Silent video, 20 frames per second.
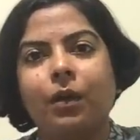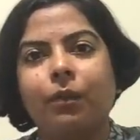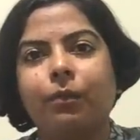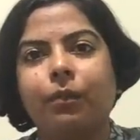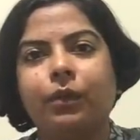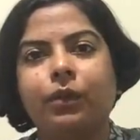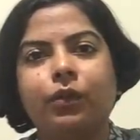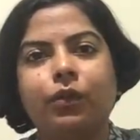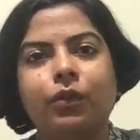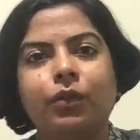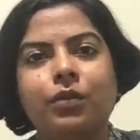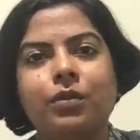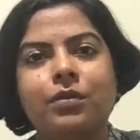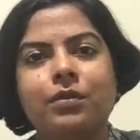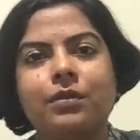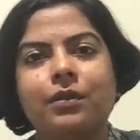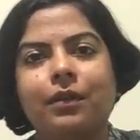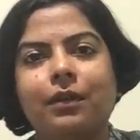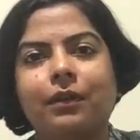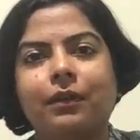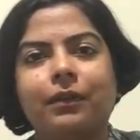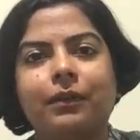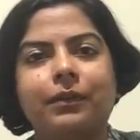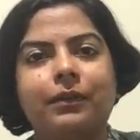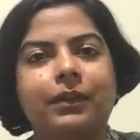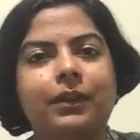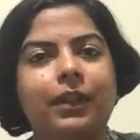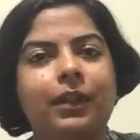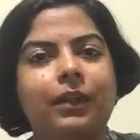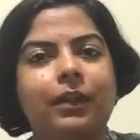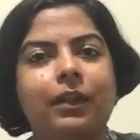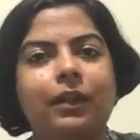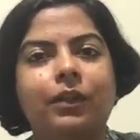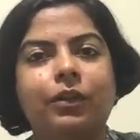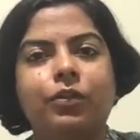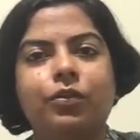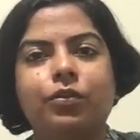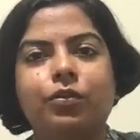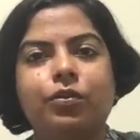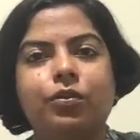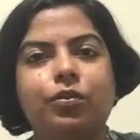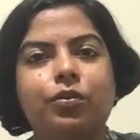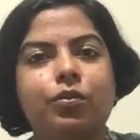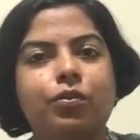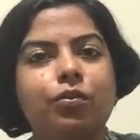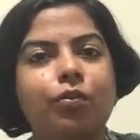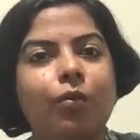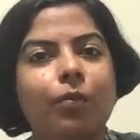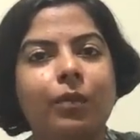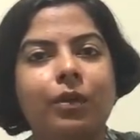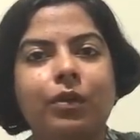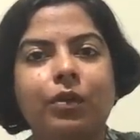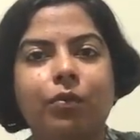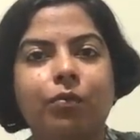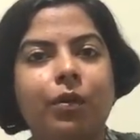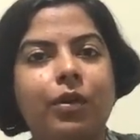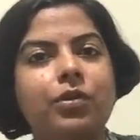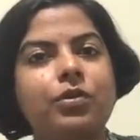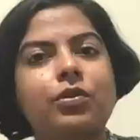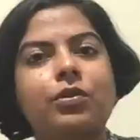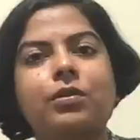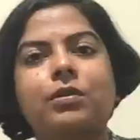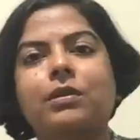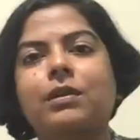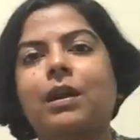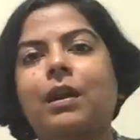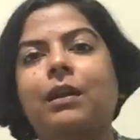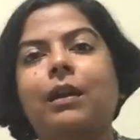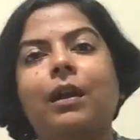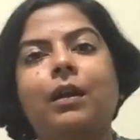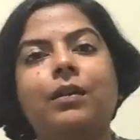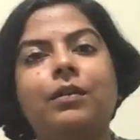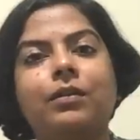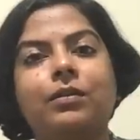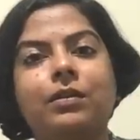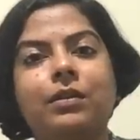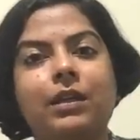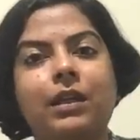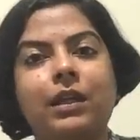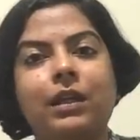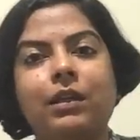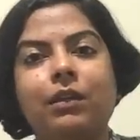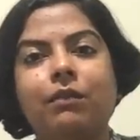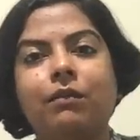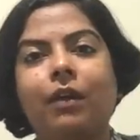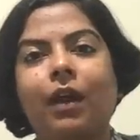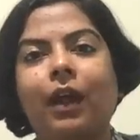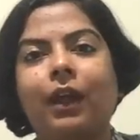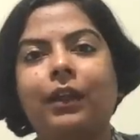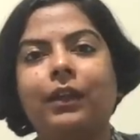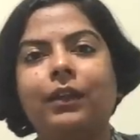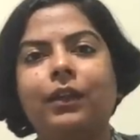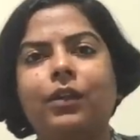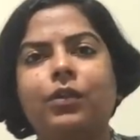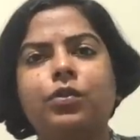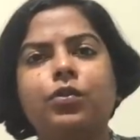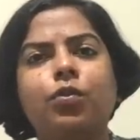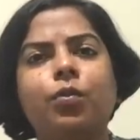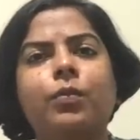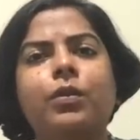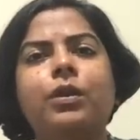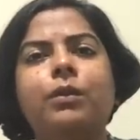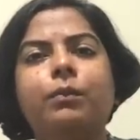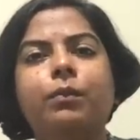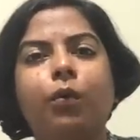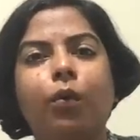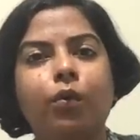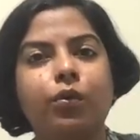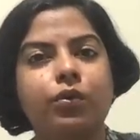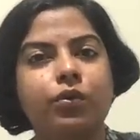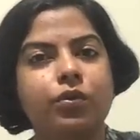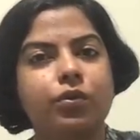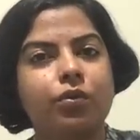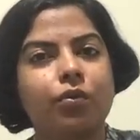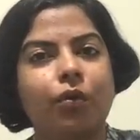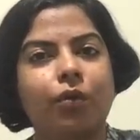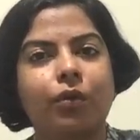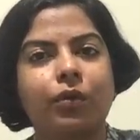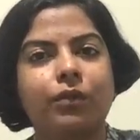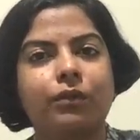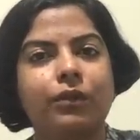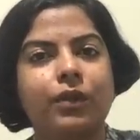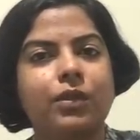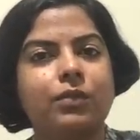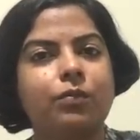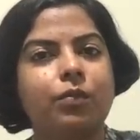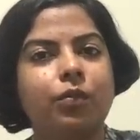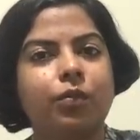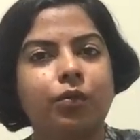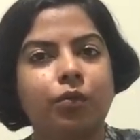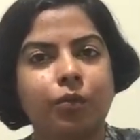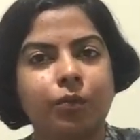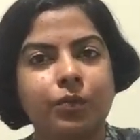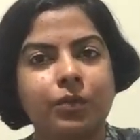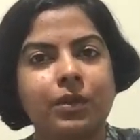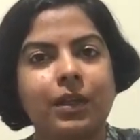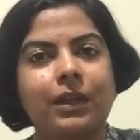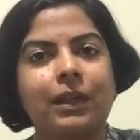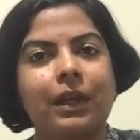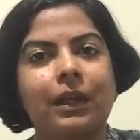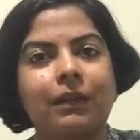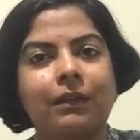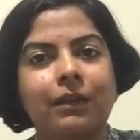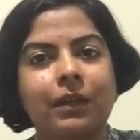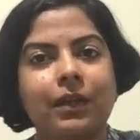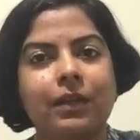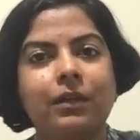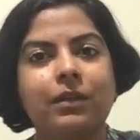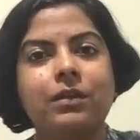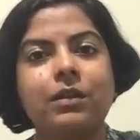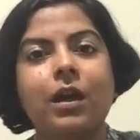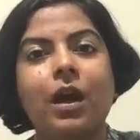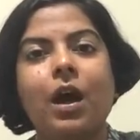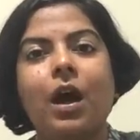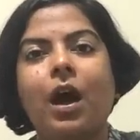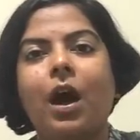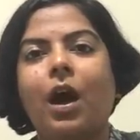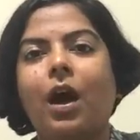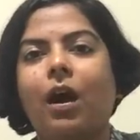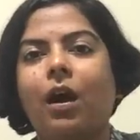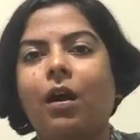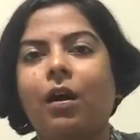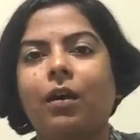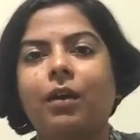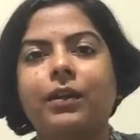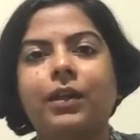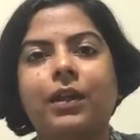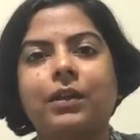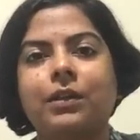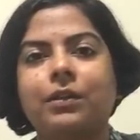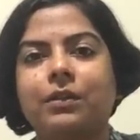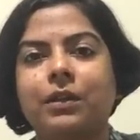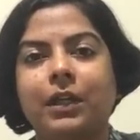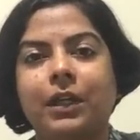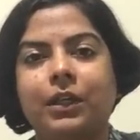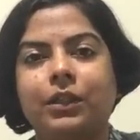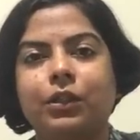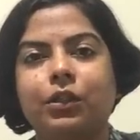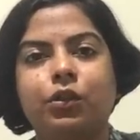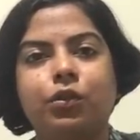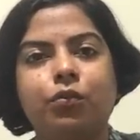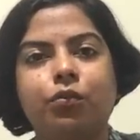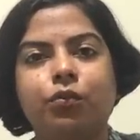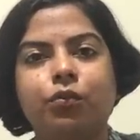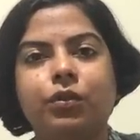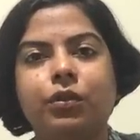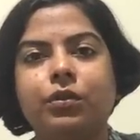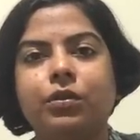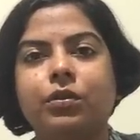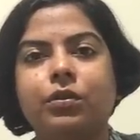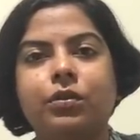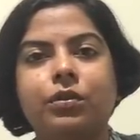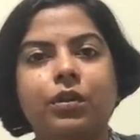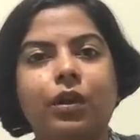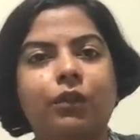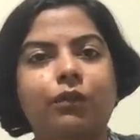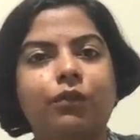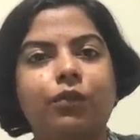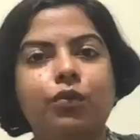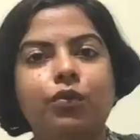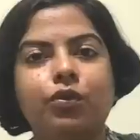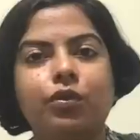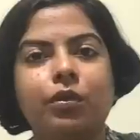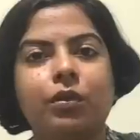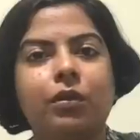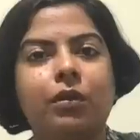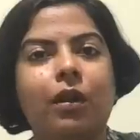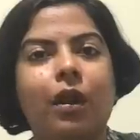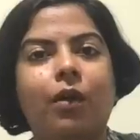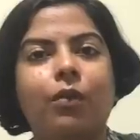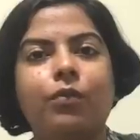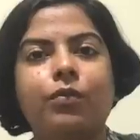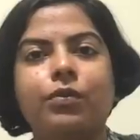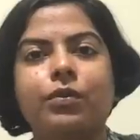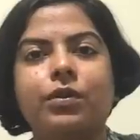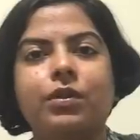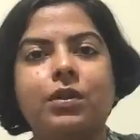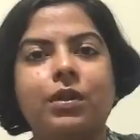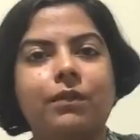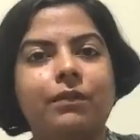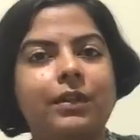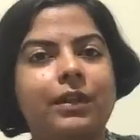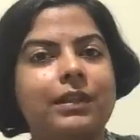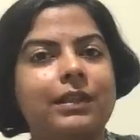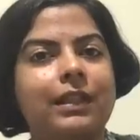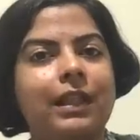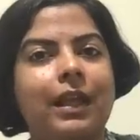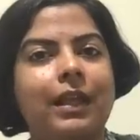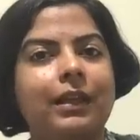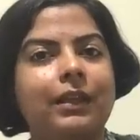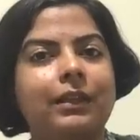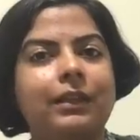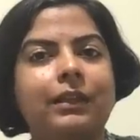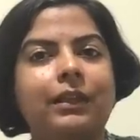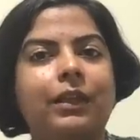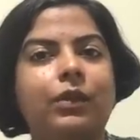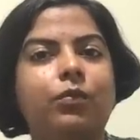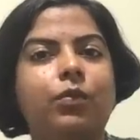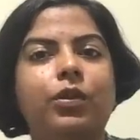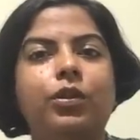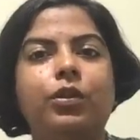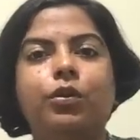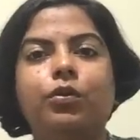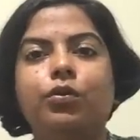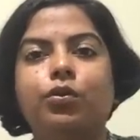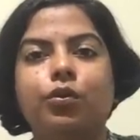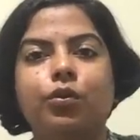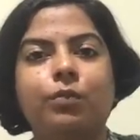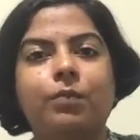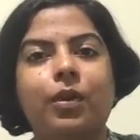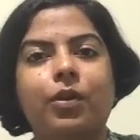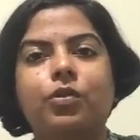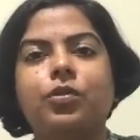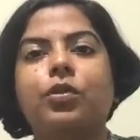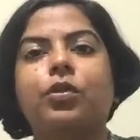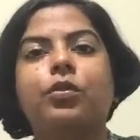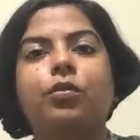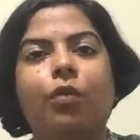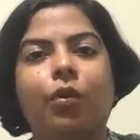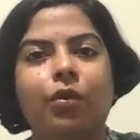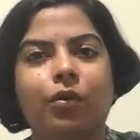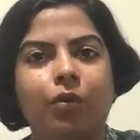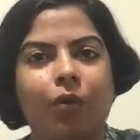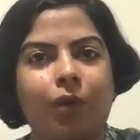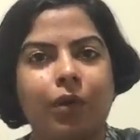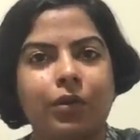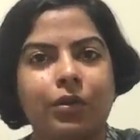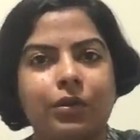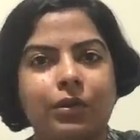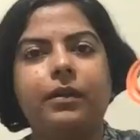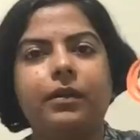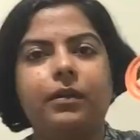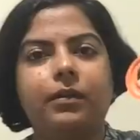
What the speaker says: Because there are just so many questions that I receive, and there are so many posts on Facebook groups that I read that are related to this confusion around cervix length and whether you should measure or not.